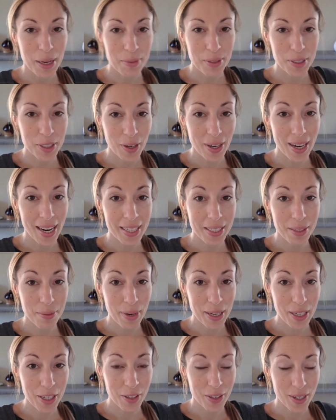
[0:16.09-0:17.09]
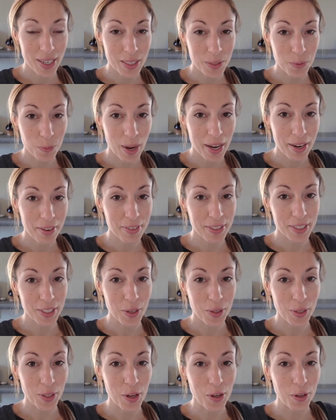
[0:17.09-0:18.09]
I'm sorry I had to make you guys wait for
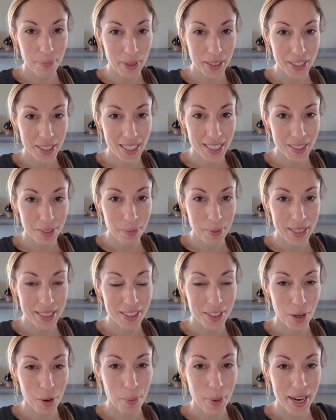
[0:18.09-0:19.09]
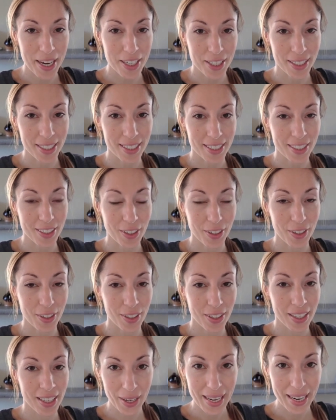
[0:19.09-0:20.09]
so long but you guys have been so patient
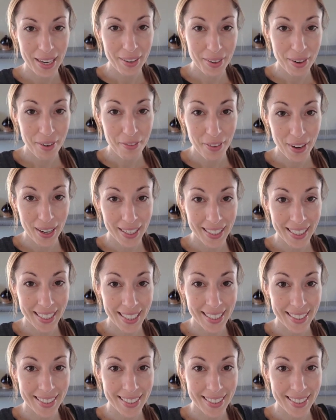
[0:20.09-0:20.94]
so here it finally